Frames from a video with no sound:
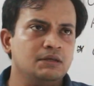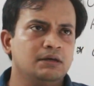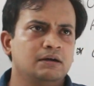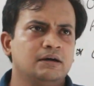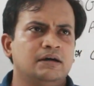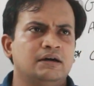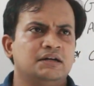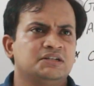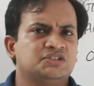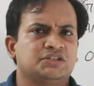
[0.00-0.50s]

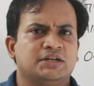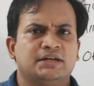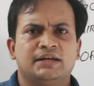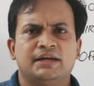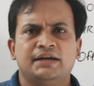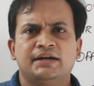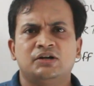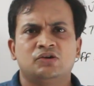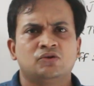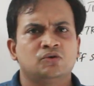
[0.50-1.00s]

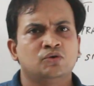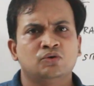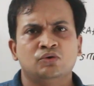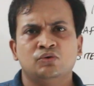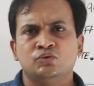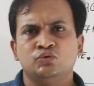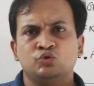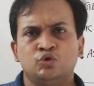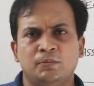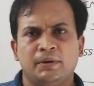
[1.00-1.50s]
Chennai
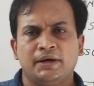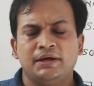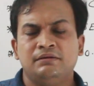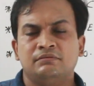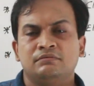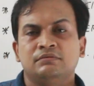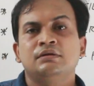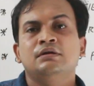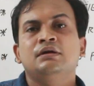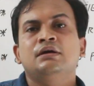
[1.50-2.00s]
to
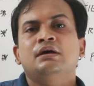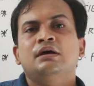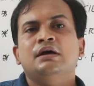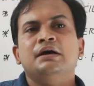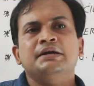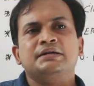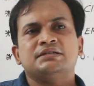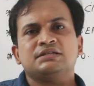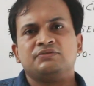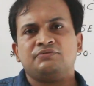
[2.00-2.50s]
Dubai.
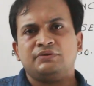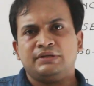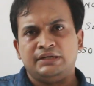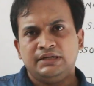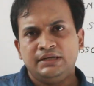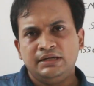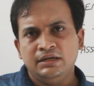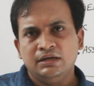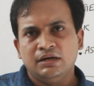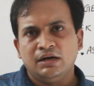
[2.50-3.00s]
It's a
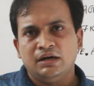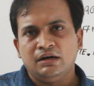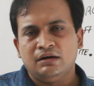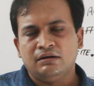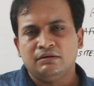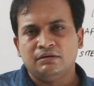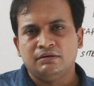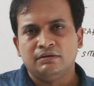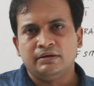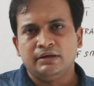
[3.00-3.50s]
very
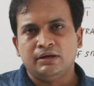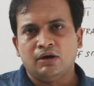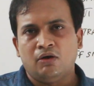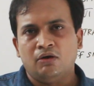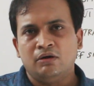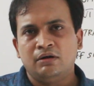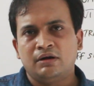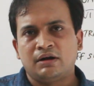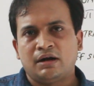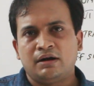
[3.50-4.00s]

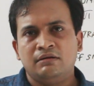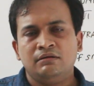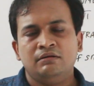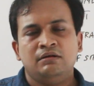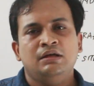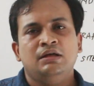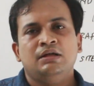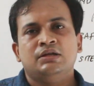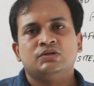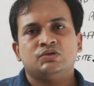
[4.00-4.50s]
long
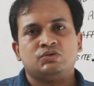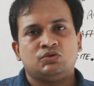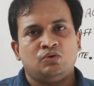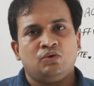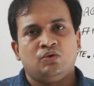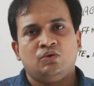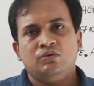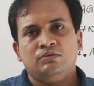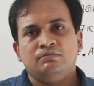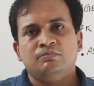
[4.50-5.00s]
run,
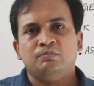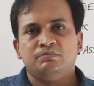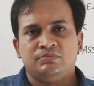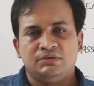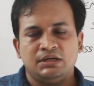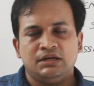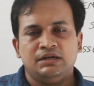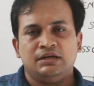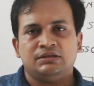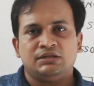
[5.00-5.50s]
so
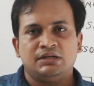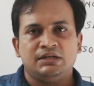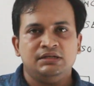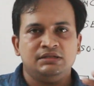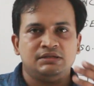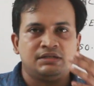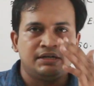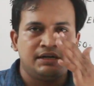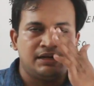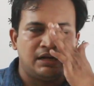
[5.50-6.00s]

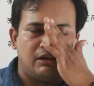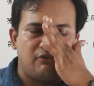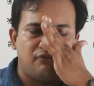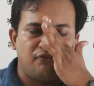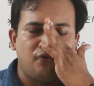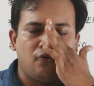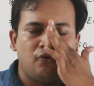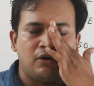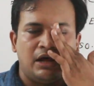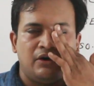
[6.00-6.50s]

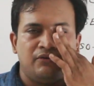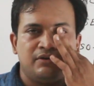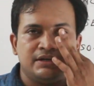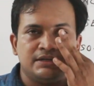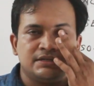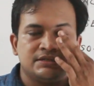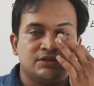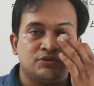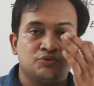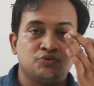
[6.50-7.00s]
3.5, 4
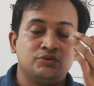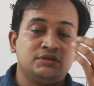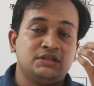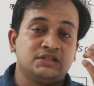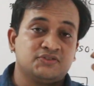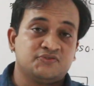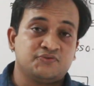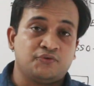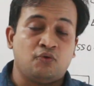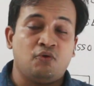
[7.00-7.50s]
hours. So in
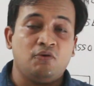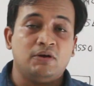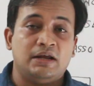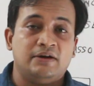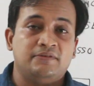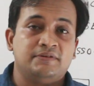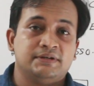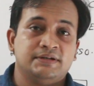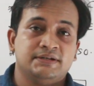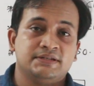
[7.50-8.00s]
this 4
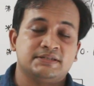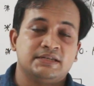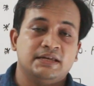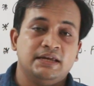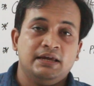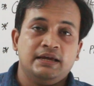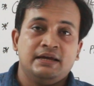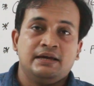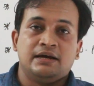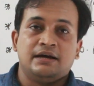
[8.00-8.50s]
hours,
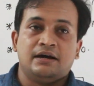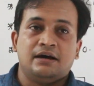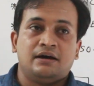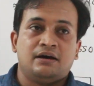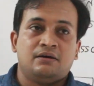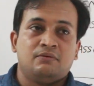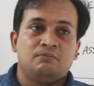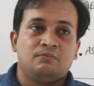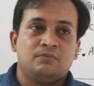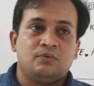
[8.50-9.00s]

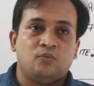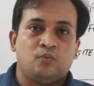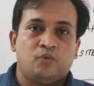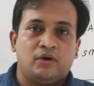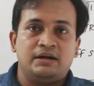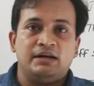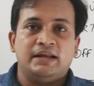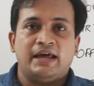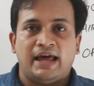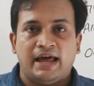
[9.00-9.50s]

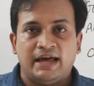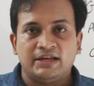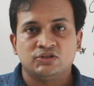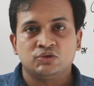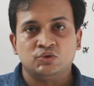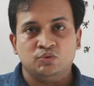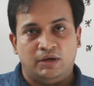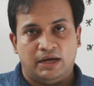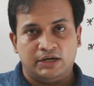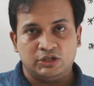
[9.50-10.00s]
one has
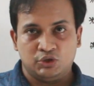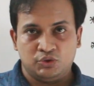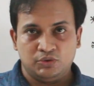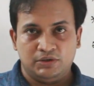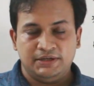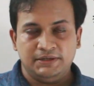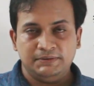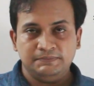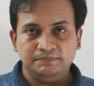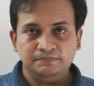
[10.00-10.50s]
to
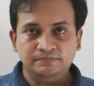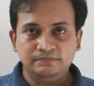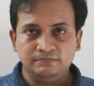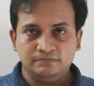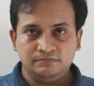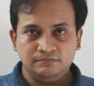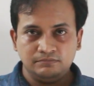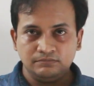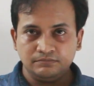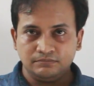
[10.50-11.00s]
actually
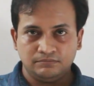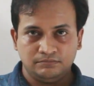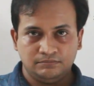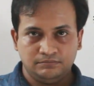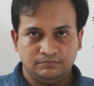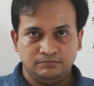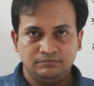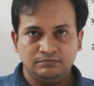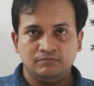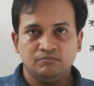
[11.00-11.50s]

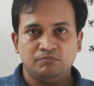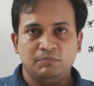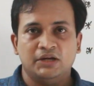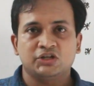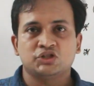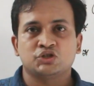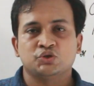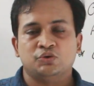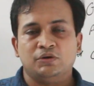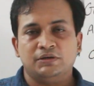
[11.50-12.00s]

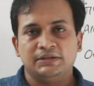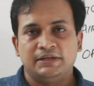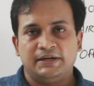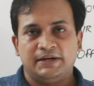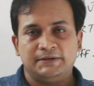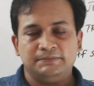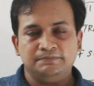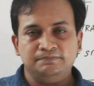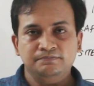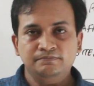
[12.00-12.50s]
make sure
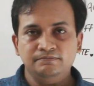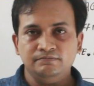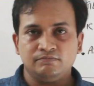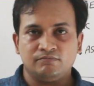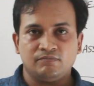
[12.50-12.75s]
that